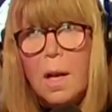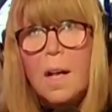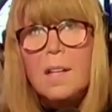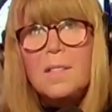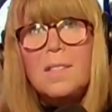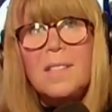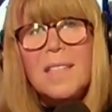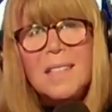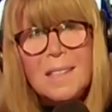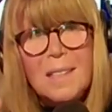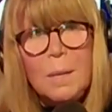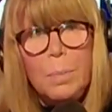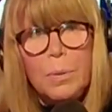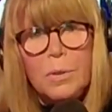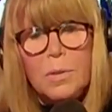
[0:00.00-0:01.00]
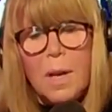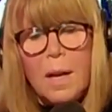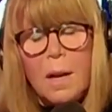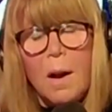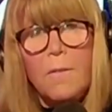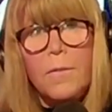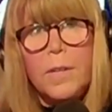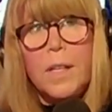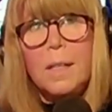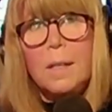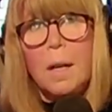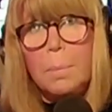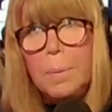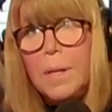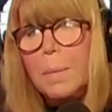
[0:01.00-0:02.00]
60% of the
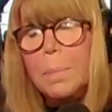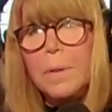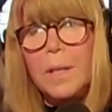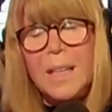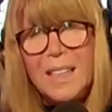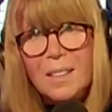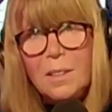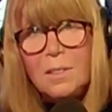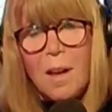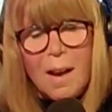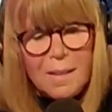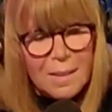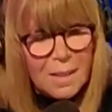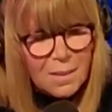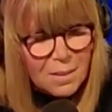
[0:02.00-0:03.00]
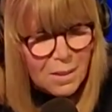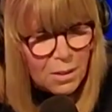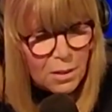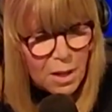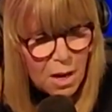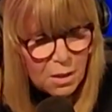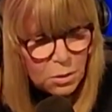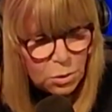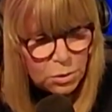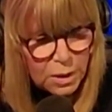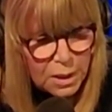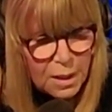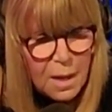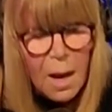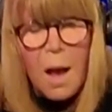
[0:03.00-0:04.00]
people inside this here
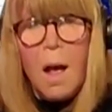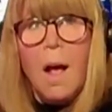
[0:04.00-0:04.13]
country